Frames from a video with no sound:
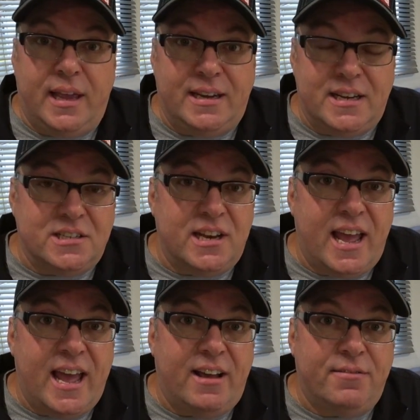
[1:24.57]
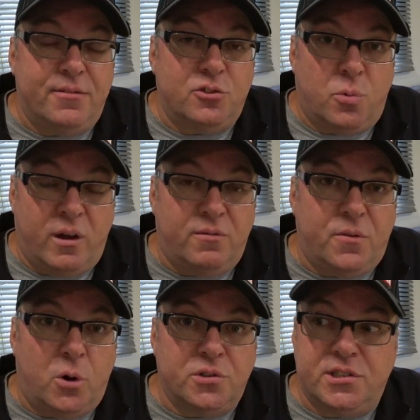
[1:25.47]
it doesn't have 12
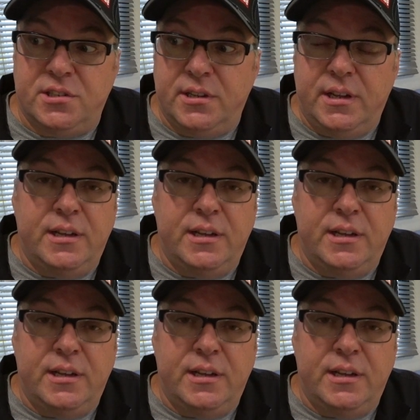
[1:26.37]
volts